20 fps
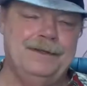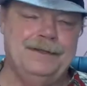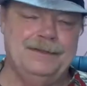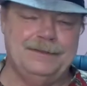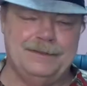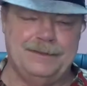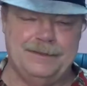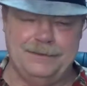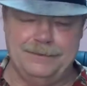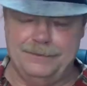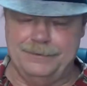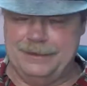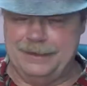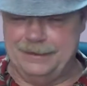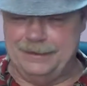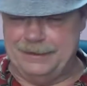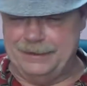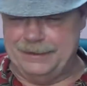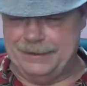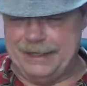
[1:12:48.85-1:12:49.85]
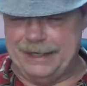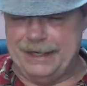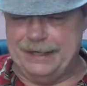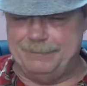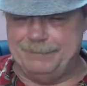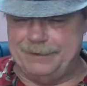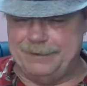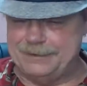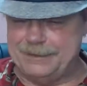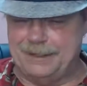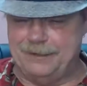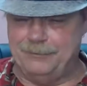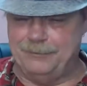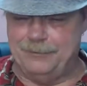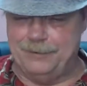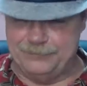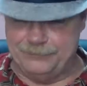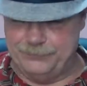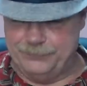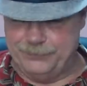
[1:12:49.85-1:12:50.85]
So the am, is, are,
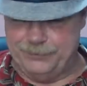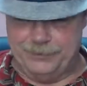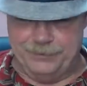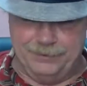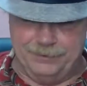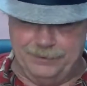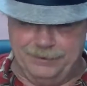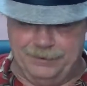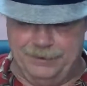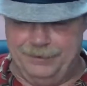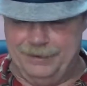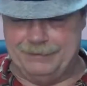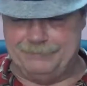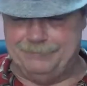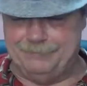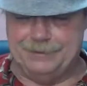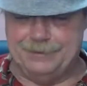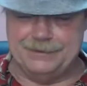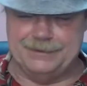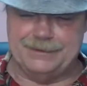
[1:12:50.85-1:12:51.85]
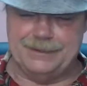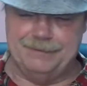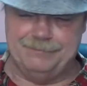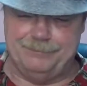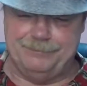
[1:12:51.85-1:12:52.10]
was, were, all that fun stuff